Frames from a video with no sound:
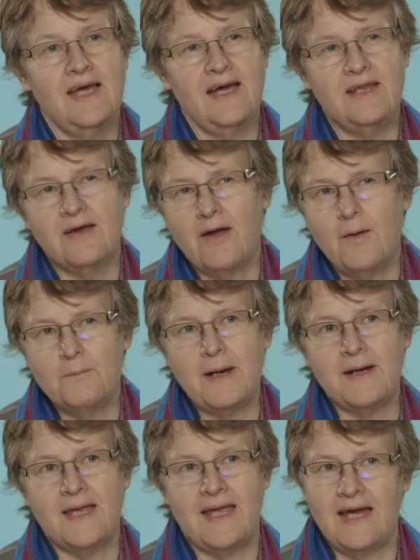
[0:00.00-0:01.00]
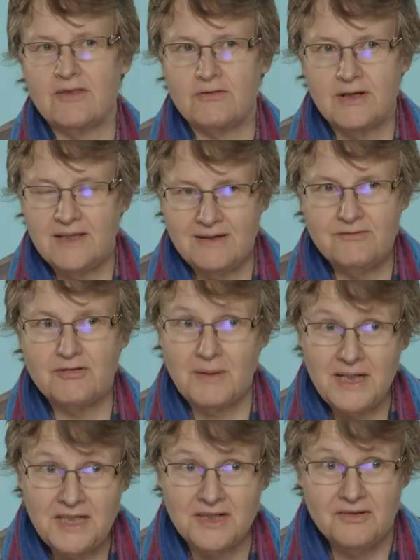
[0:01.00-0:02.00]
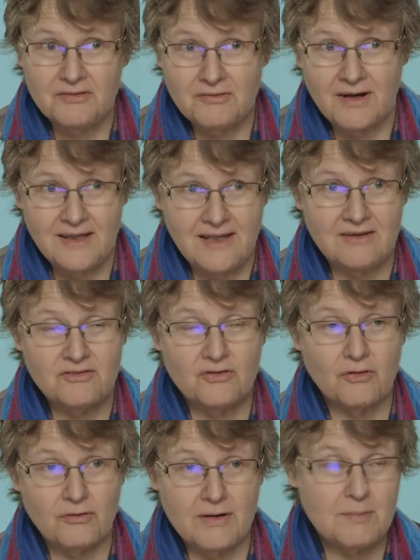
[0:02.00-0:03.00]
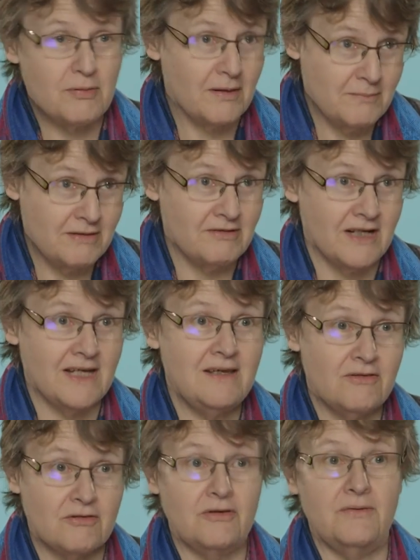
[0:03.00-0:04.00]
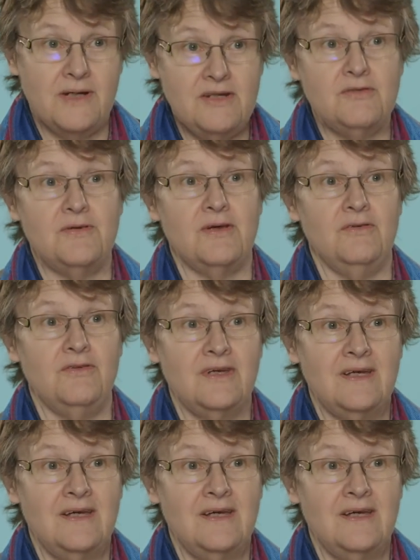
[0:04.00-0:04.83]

How do you go about gathering the information to write that story, primarily through interviews?